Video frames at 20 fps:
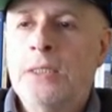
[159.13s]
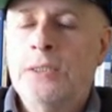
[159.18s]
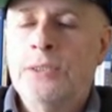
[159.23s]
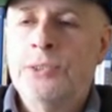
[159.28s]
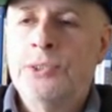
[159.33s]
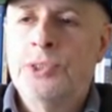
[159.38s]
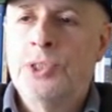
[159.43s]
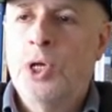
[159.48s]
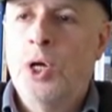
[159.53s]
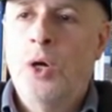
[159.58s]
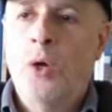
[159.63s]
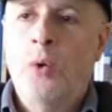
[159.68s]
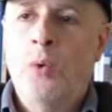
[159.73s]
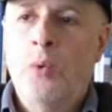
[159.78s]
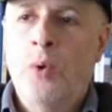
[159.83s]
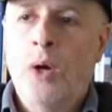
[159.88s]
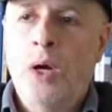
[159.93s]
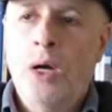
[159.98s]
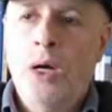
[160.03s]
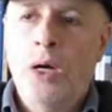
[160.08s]

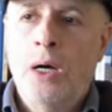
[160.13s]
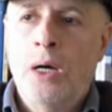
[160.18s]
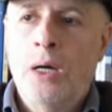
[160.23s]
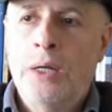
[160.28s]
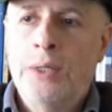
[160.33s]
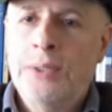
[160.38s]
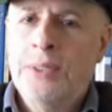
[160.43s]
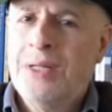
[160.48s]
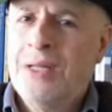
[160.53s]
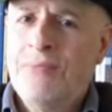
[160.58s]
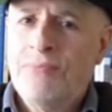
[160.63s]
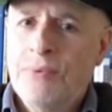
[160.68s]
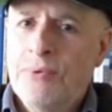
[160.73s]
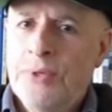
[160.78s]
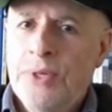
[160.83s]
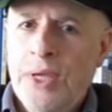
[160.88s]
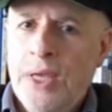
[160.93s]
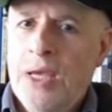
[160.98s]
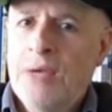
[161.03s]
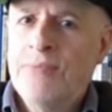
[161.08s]
So, and they're not
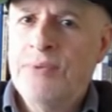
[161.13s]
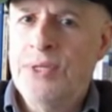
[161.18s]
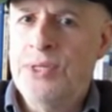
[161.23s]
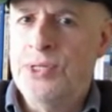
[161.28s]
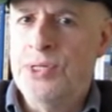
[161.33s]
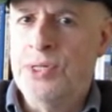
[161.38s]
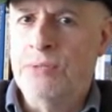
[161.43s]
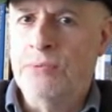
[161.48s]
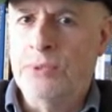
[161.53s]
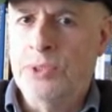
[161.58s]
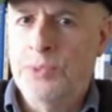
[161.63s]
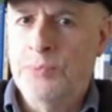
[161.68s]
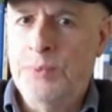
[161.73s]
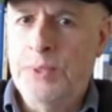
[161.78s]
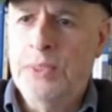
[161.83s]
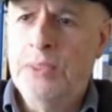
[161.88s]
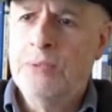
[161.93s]
very heavy, generally speaking.